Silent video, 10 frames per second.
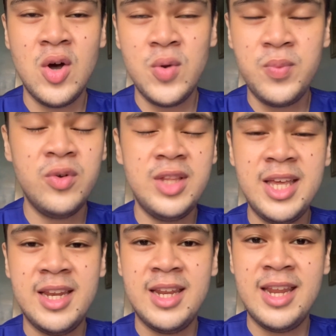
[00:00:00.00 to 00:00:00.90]

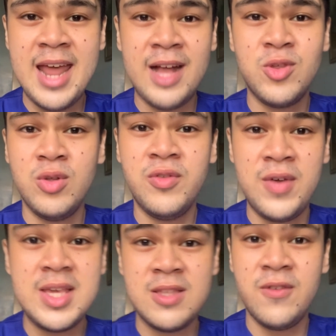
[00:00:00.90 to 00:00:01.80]
hopefully in actual
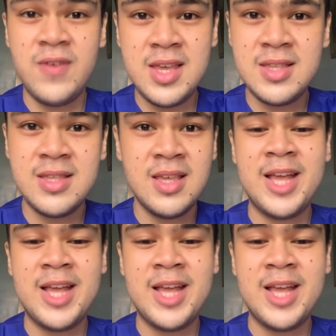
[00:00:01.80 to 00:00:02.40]
face-to-face.